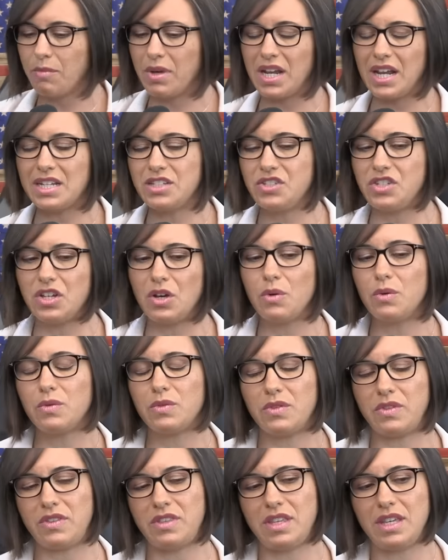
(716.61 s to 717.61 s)
but I
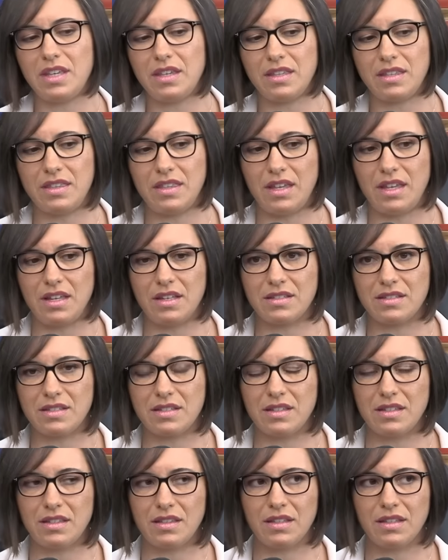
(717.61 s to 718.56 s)
don't think that